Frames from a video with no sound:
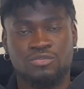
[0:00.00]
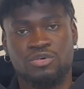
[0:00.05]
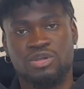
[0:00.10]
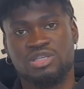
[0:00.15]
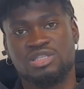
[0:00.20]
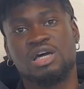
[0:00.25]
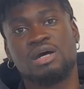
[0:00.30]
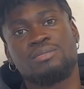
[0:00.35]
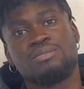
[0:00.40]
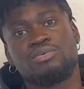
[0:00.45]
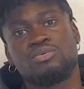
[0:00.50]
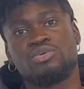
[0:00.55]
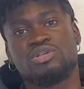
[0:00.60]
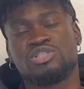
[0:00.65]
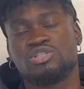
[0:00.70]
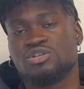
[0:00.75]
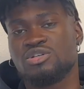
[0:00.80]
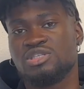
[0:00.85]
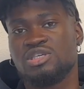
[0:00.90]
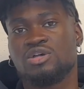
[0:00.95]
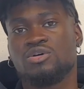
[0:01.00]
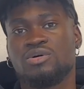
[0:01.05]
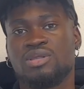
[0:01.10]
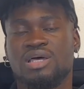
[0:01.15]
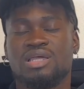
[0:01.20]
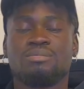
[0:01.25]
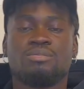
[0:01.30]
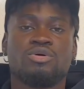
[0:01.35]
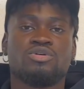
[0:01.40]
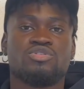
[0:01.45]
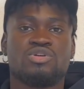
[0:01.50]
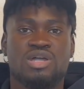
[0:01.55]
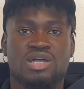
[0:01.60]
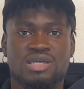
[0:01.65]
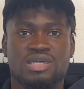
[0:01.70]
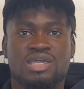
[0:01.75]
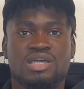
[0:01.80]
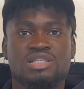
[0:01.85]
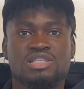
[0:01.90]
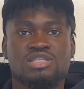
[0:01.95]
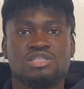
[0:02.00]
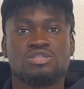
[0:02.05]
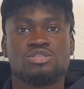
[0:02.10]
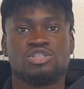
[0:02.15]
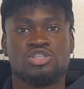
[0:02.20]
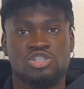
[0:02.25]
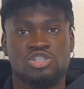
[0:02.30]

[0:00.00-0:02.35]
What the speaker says: for example. It's not second hand, but you can get